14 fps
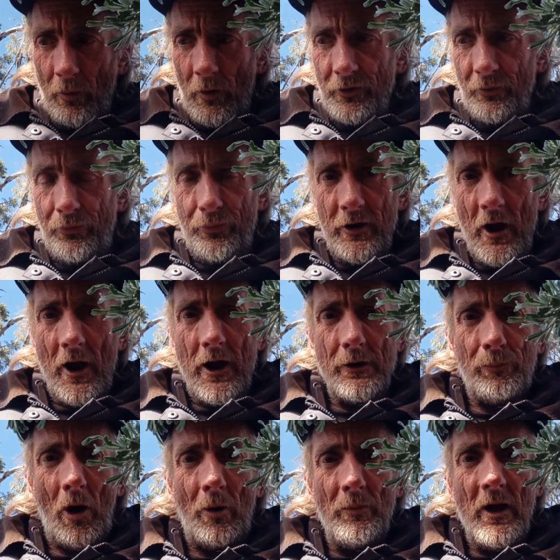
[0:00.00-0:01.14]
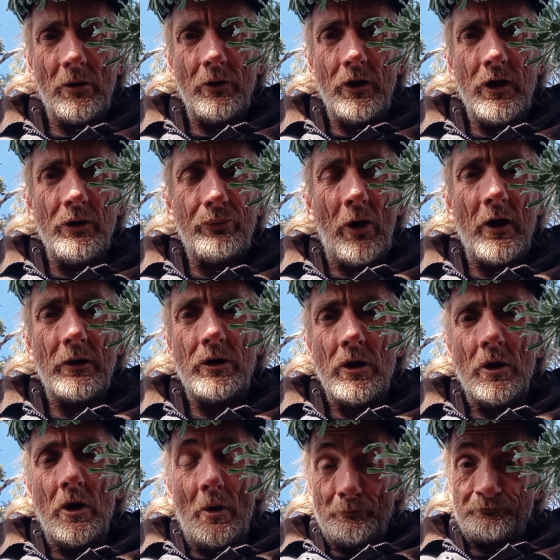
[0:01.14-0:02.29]
the CIA, Paul Begley, he's like,
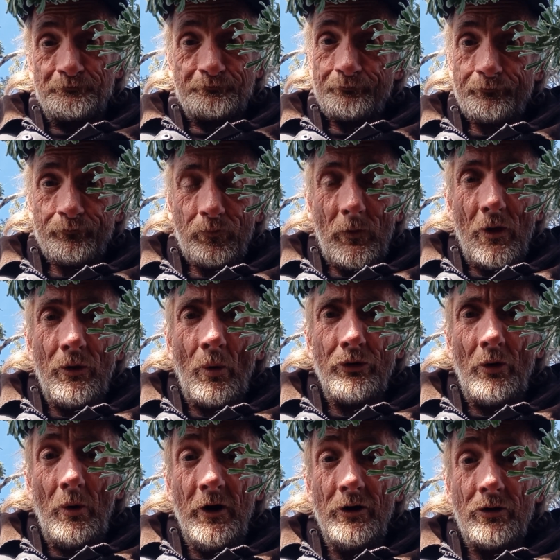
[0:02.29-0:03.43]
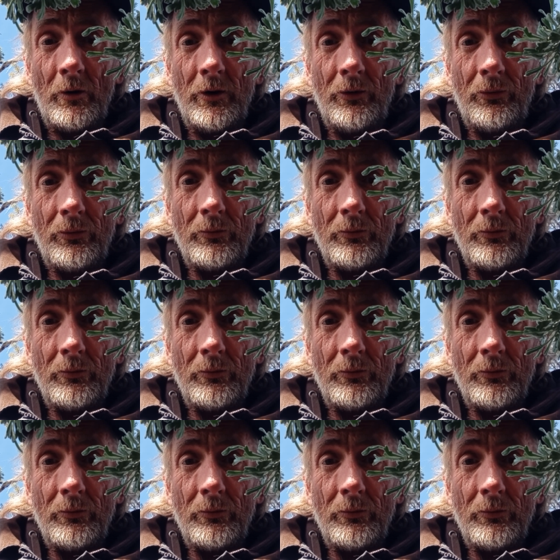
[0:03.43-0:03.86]
there was no injuries.